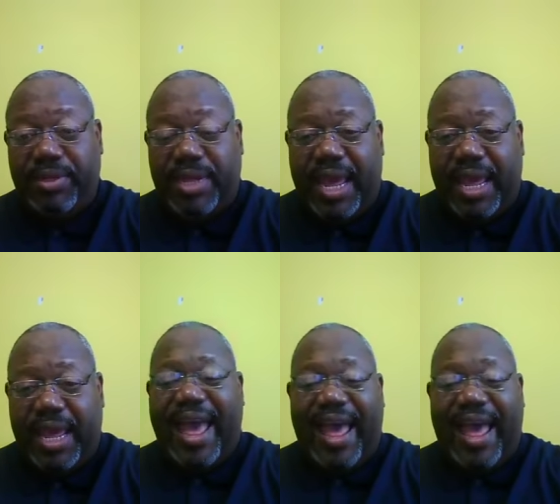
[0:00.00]
Okay, I,
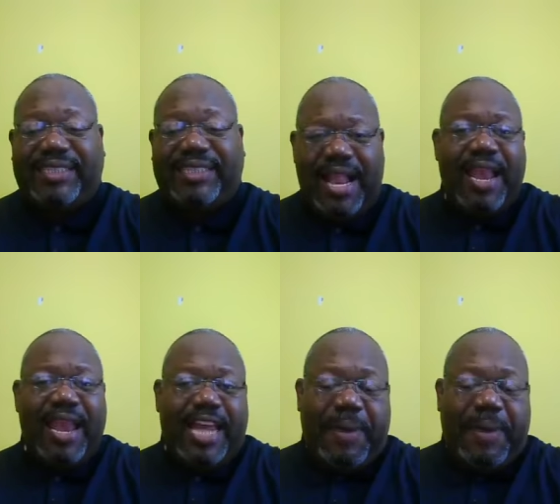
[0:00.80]
I, I,
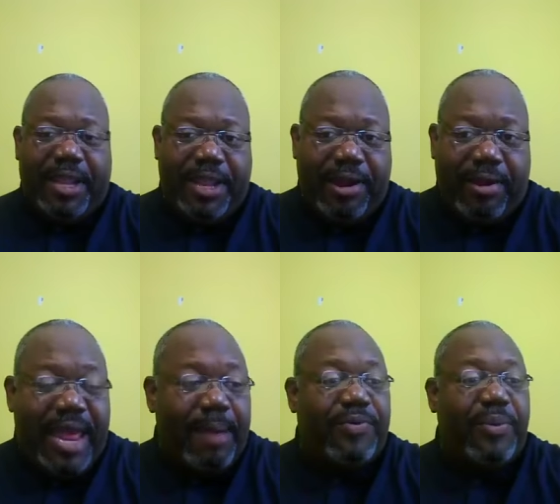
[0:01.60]
let's be clear
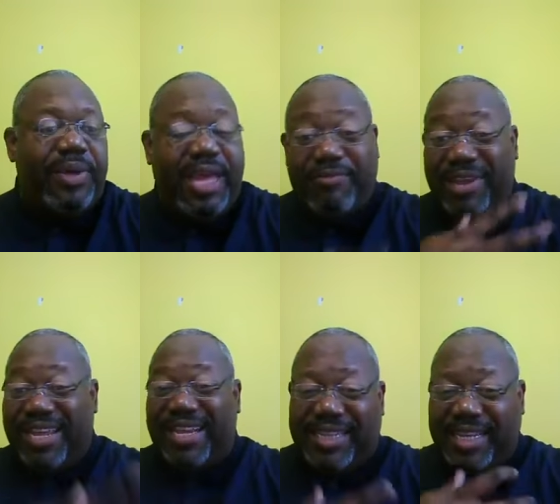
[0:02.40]
on that before we get
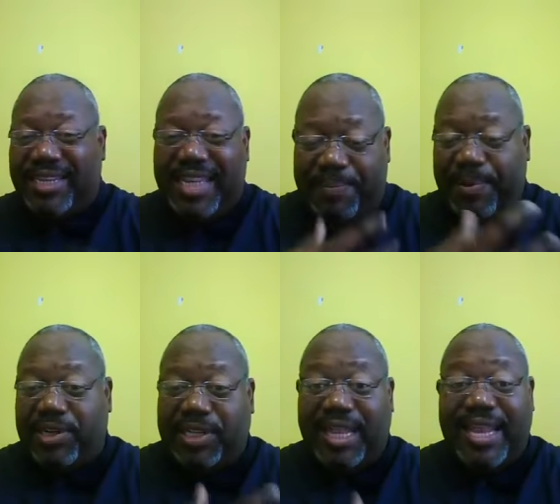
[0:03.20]
really into
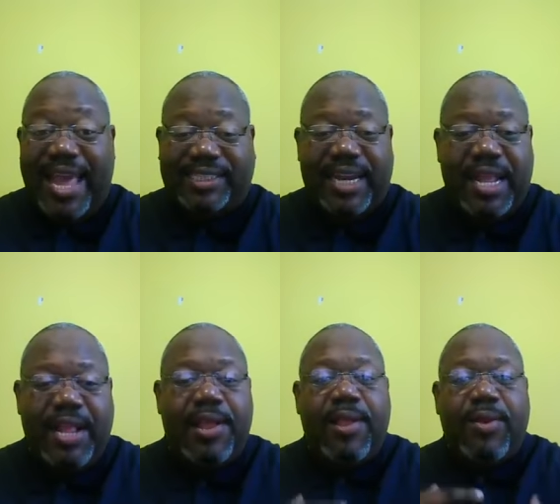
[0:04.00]
deeper into the lesson.
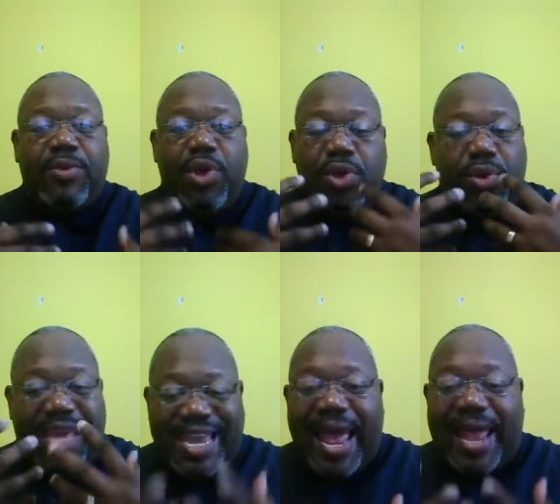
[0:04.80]
You you
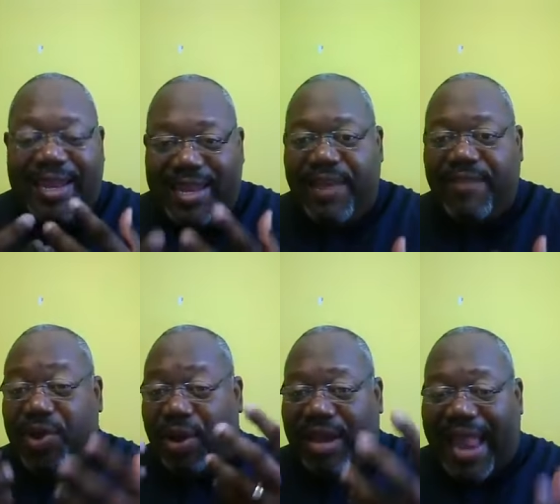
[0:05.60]
cannot
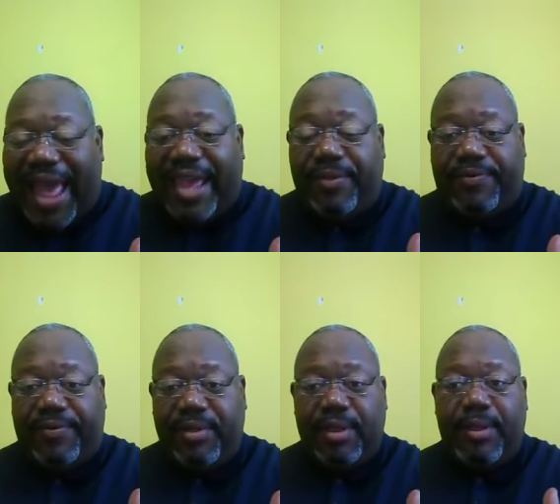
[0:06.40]
live your
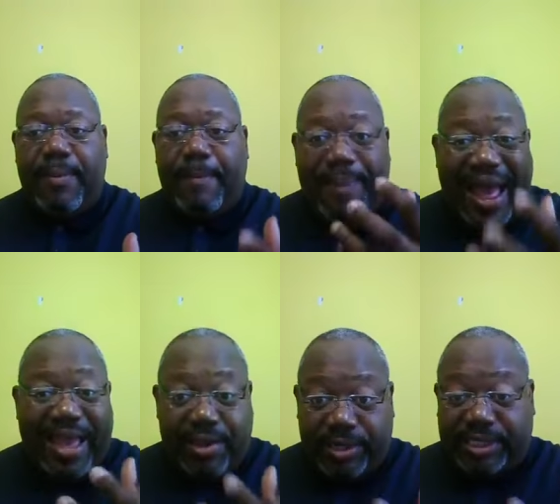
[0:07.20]
life
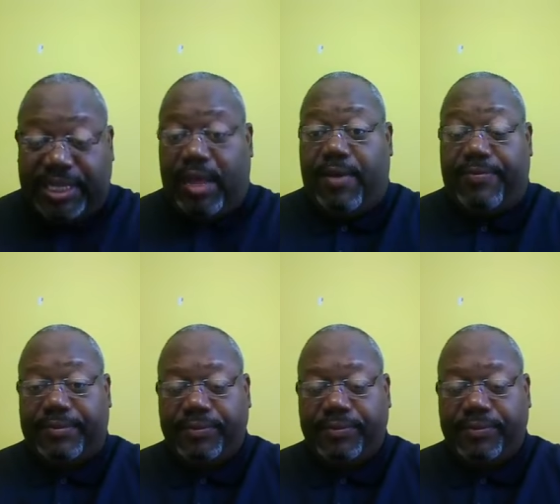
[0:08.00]
by yourself.